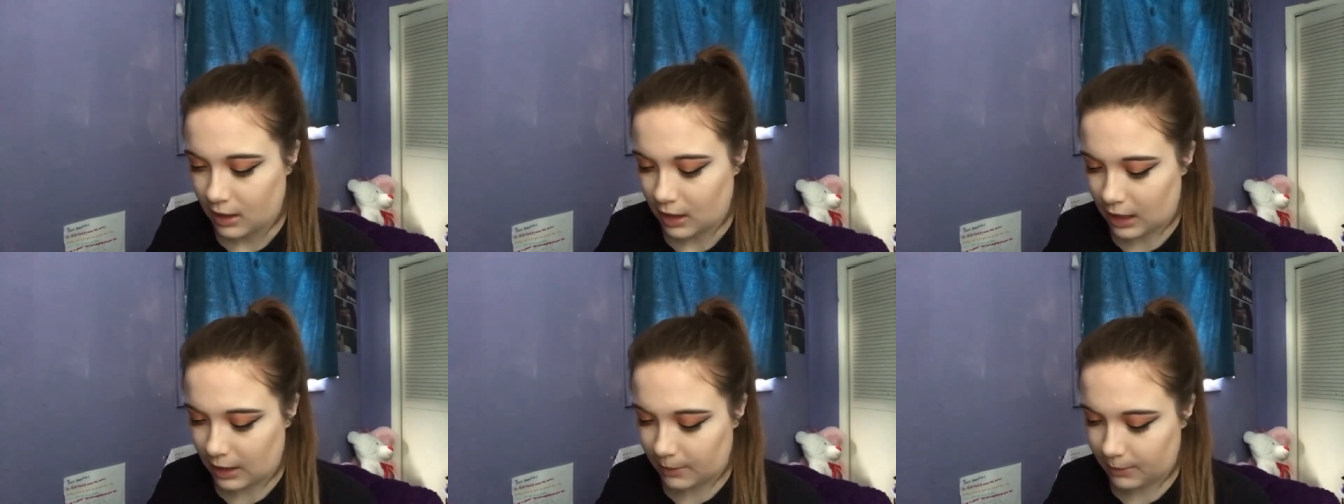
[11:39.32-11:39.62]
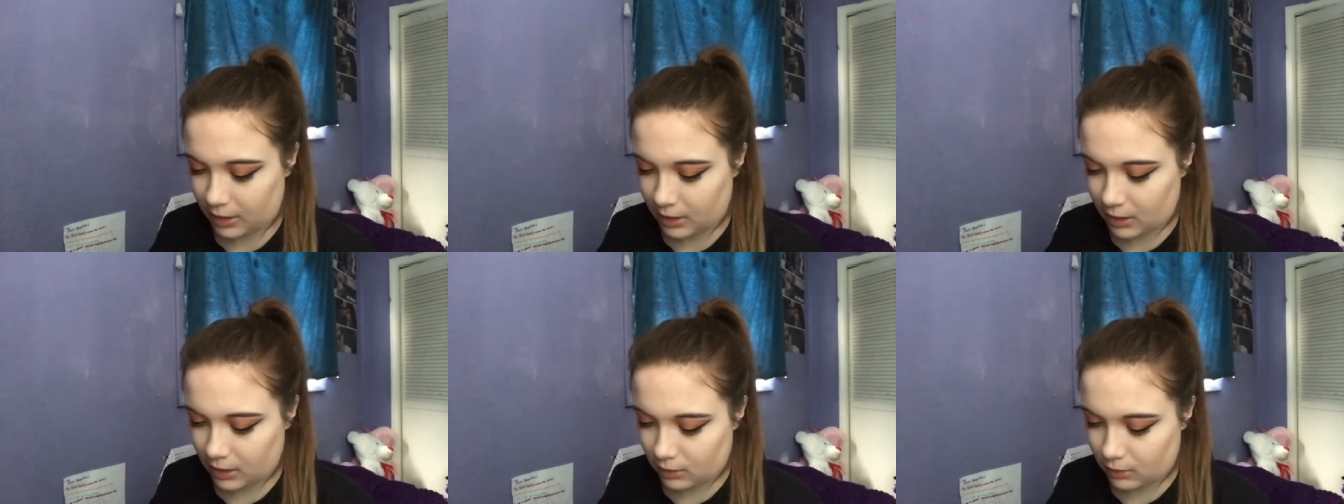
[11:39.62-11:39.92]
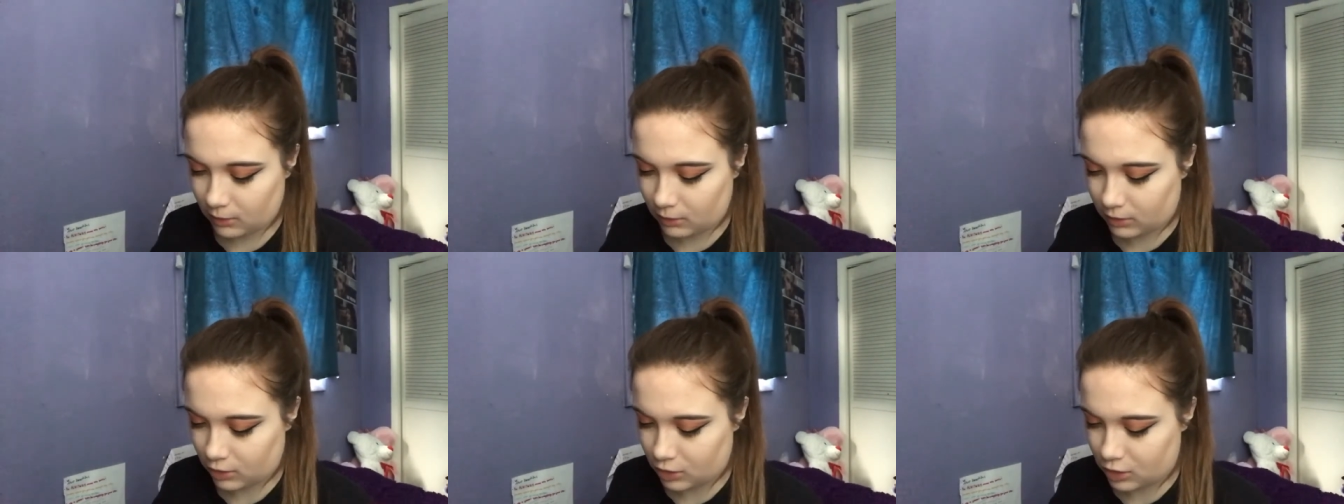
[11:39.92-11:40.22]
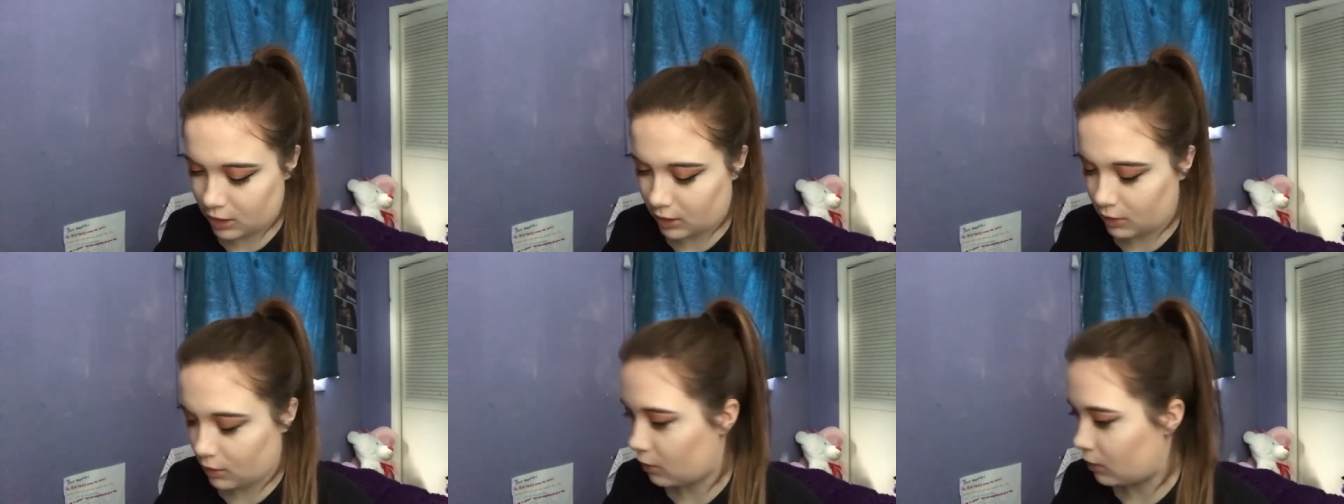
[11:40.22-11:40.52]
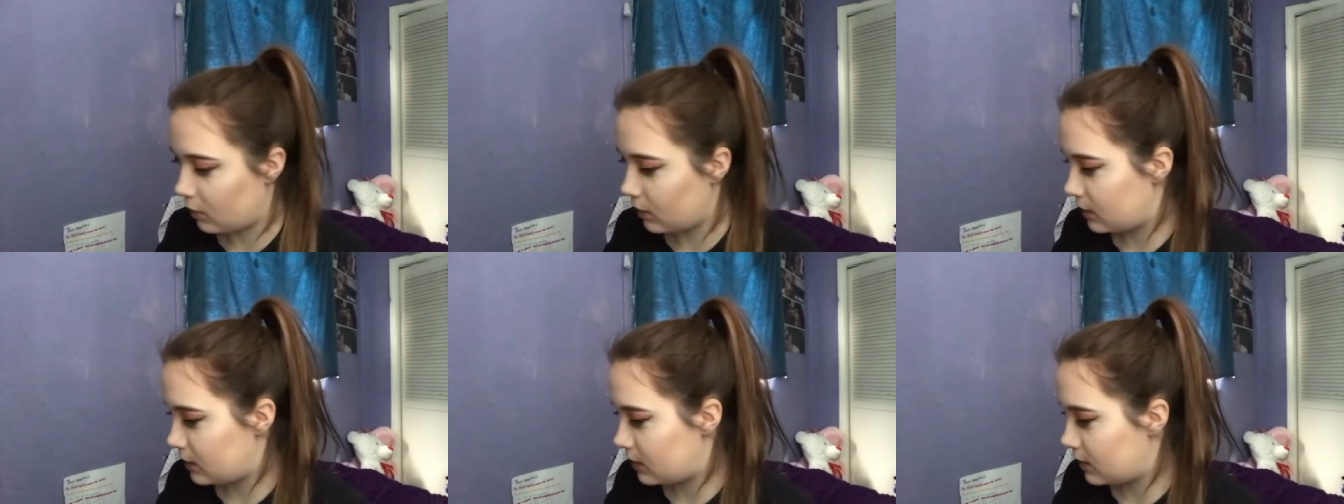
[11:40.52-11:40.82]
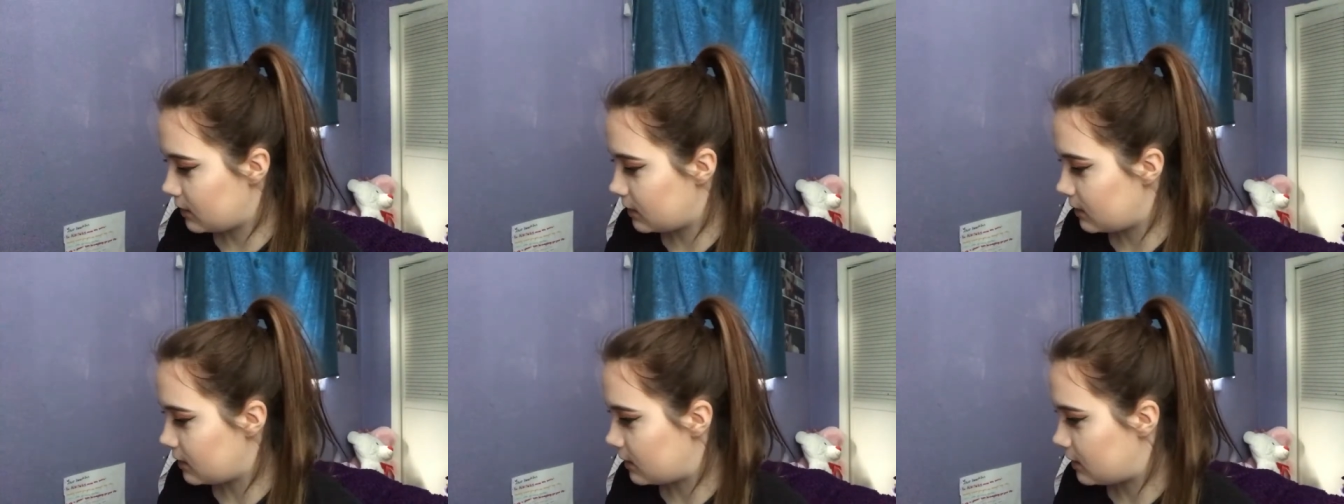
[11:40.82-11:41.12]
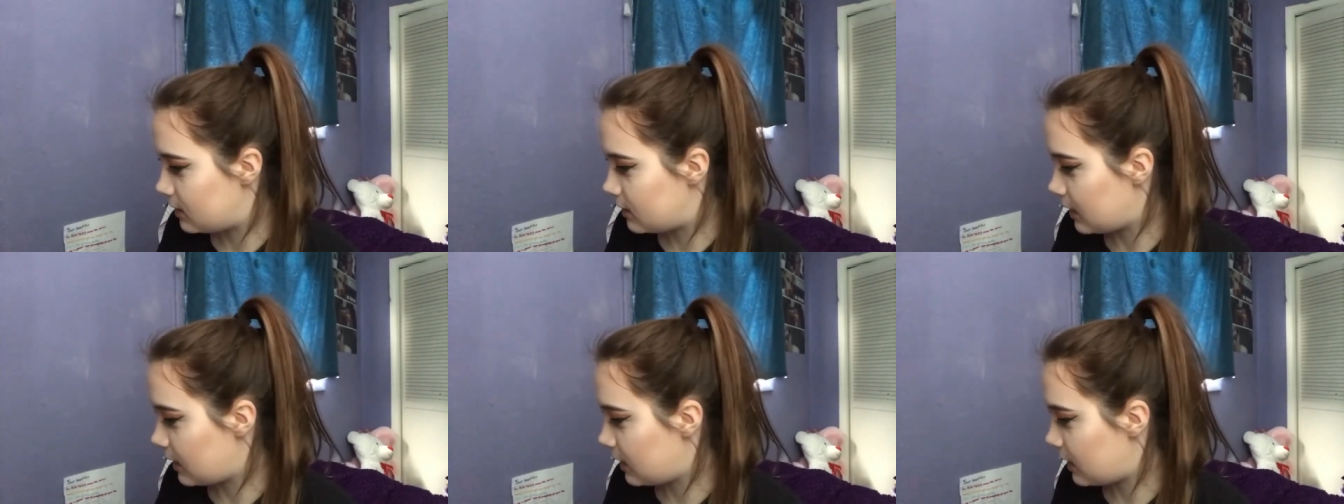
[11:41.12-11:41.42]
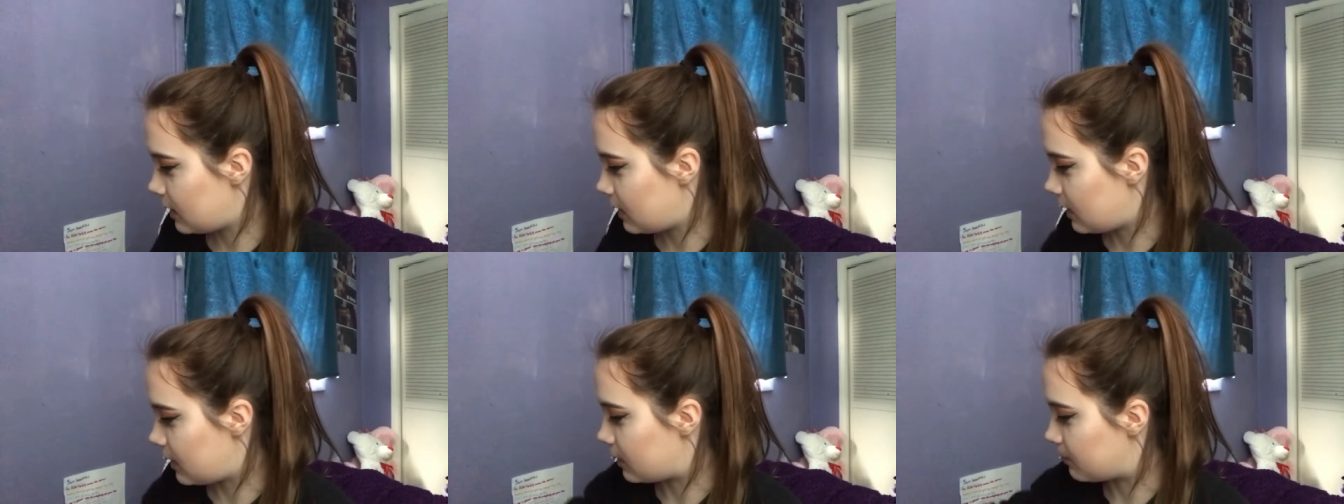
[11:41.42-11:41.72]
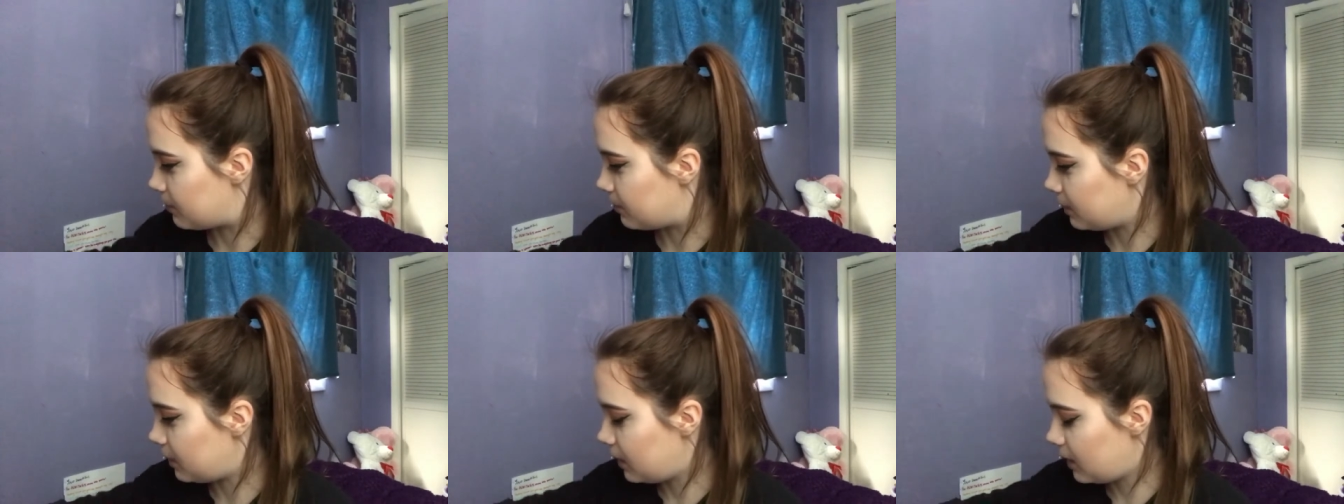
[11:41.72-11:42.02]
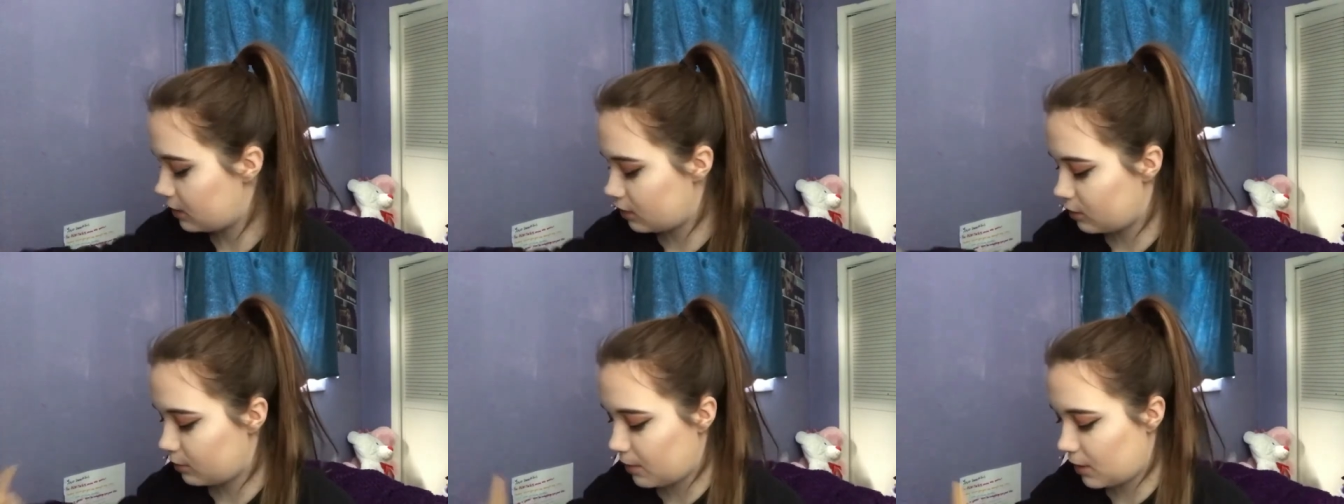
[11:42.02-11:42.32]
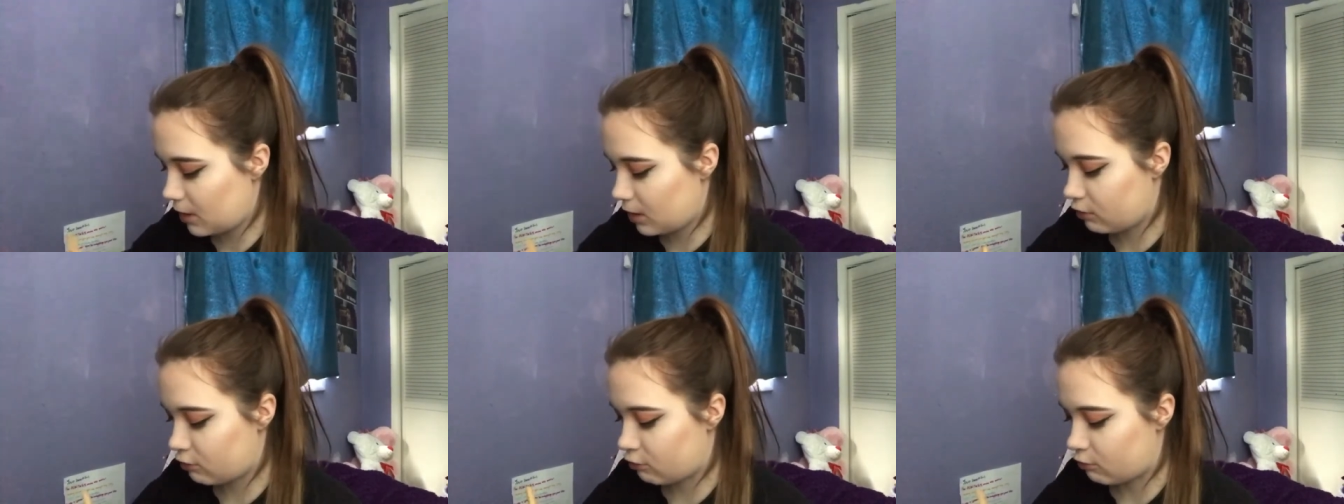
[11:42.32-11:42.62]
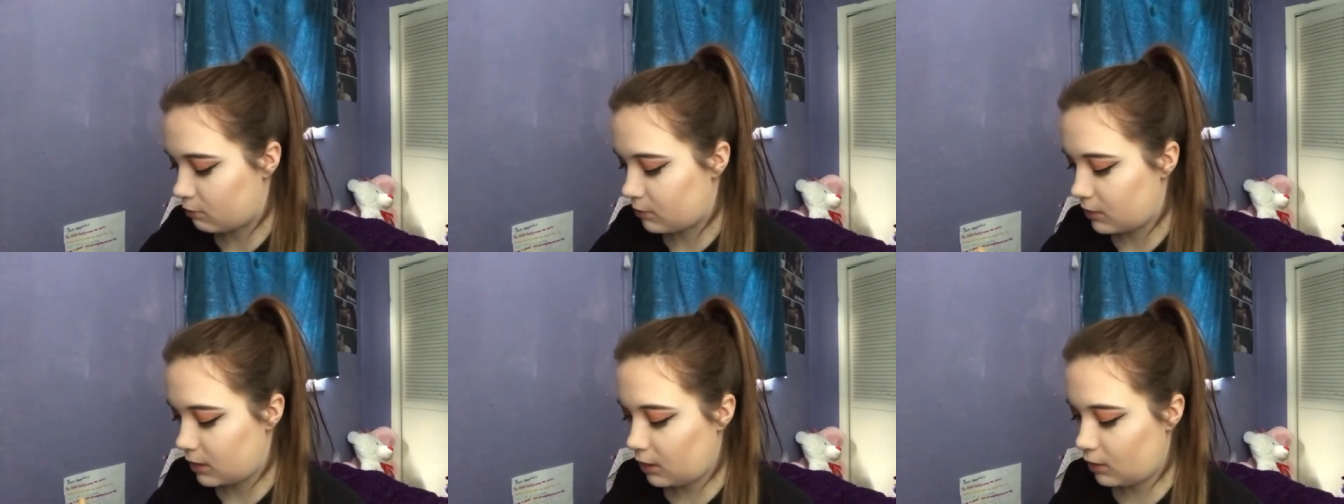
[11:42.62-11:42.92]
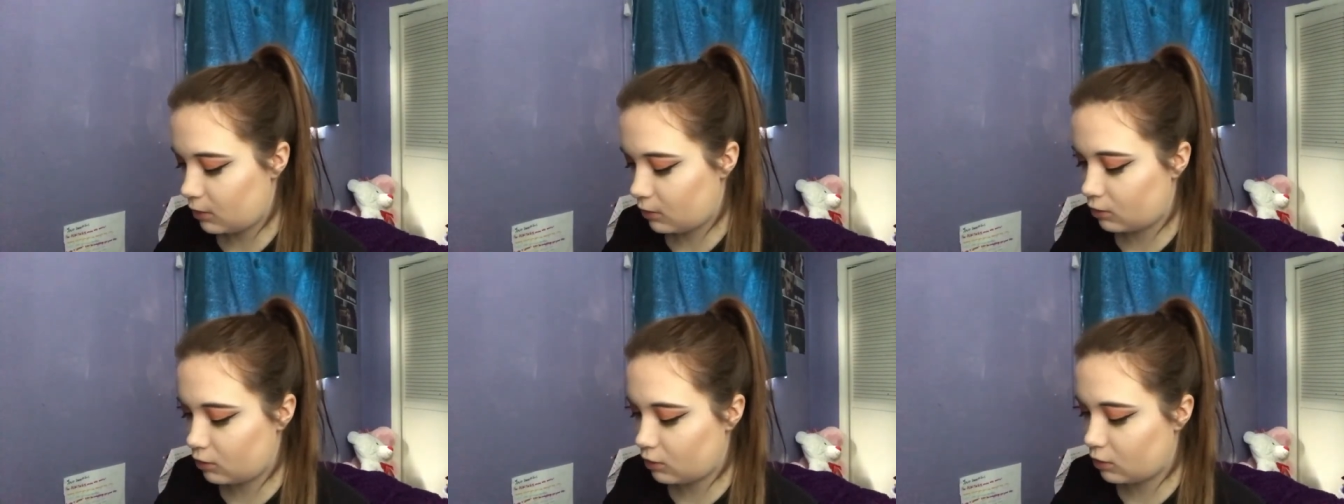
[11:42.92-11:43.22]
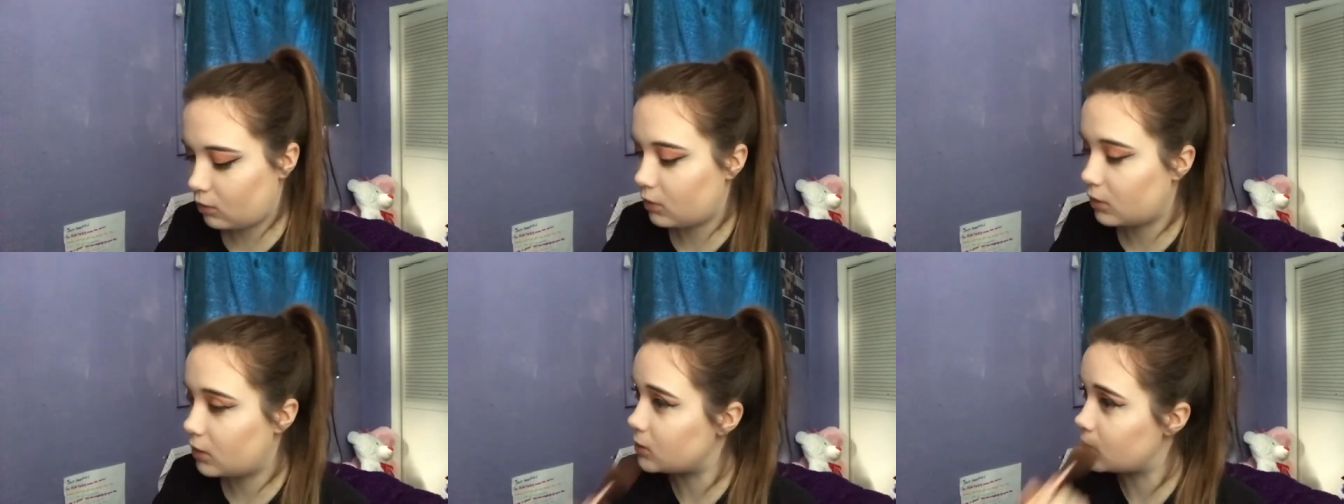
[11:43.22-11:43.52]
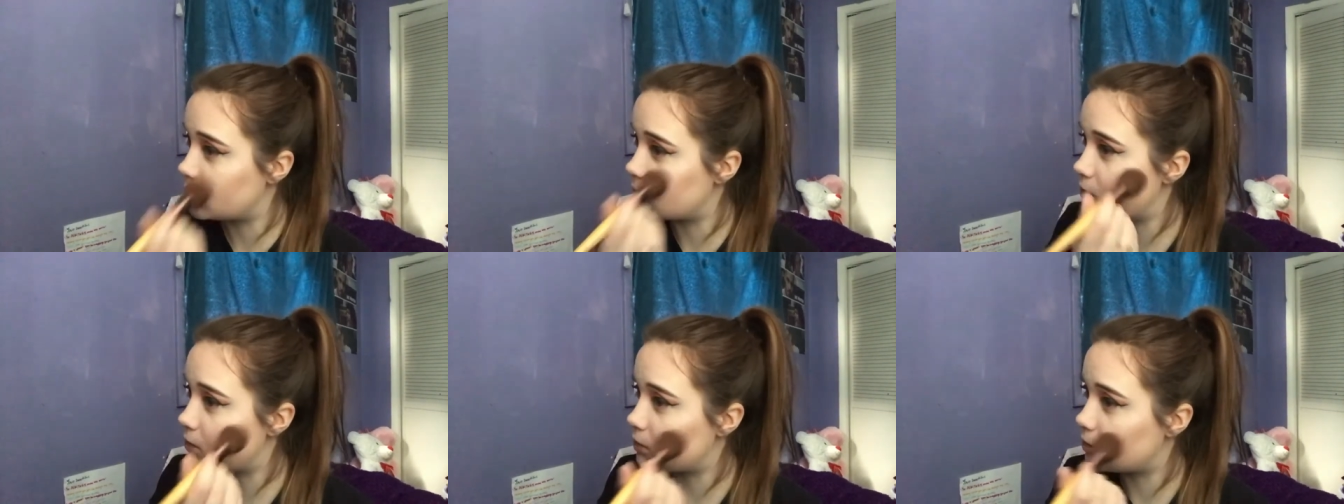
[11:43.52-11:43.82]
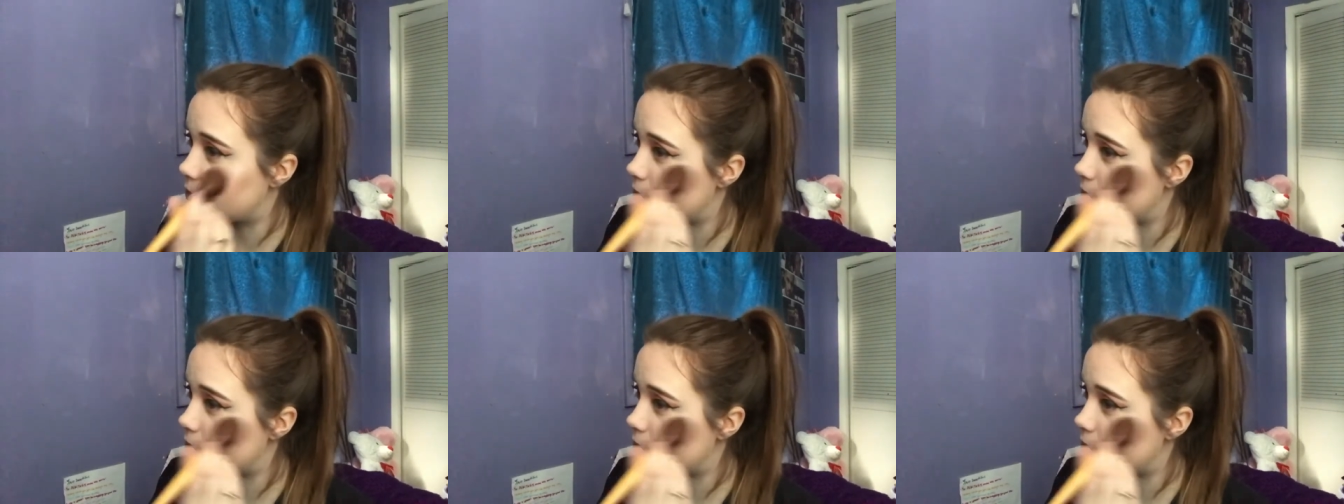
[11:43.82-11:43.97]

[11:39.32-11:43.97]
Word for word: I'm going to use the shade Ordinate today on a blush brush from Eco Tools.